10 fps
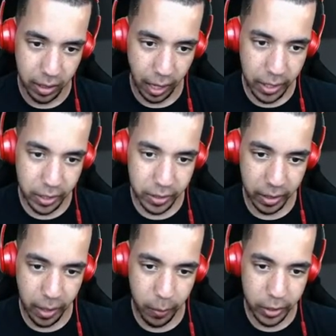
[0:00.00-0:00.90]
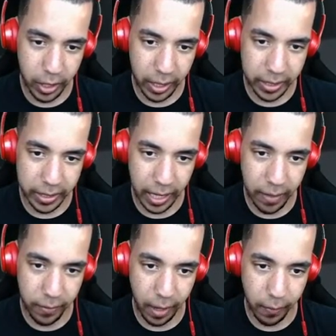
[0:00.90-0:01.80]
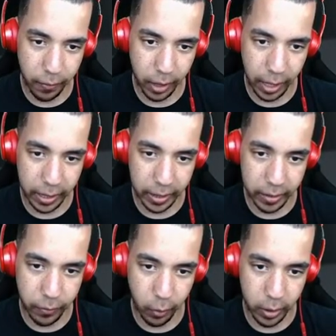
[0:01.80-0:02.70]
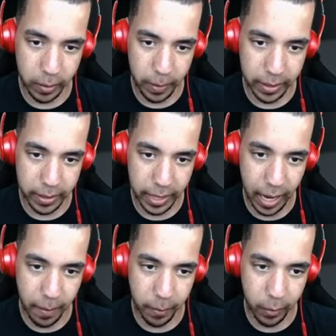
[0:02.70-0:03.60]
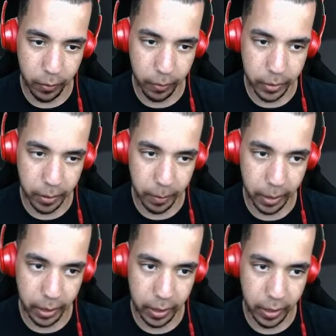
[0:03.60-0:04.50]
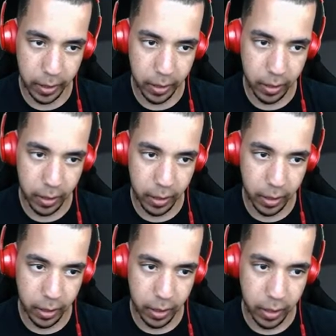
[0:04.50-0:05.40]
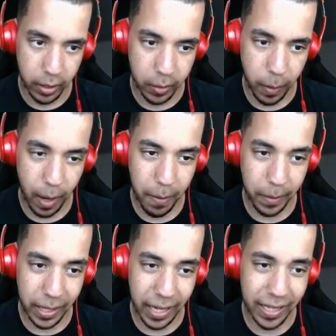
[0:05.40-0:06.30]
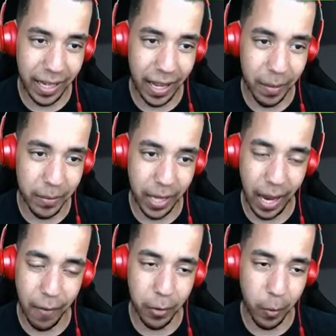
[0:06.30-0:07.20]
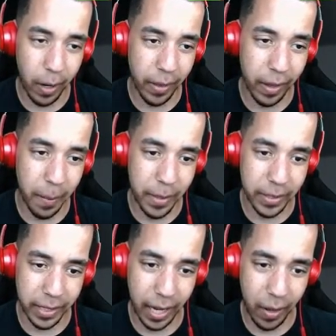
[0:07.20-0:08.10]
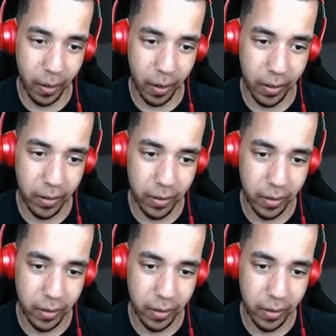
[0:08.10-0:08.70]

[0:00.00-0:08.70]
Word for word: I just, I wish I could save that for like, a, for it to be a stab move from somebody. There's probably hidden items everywhere that I'm missing out on.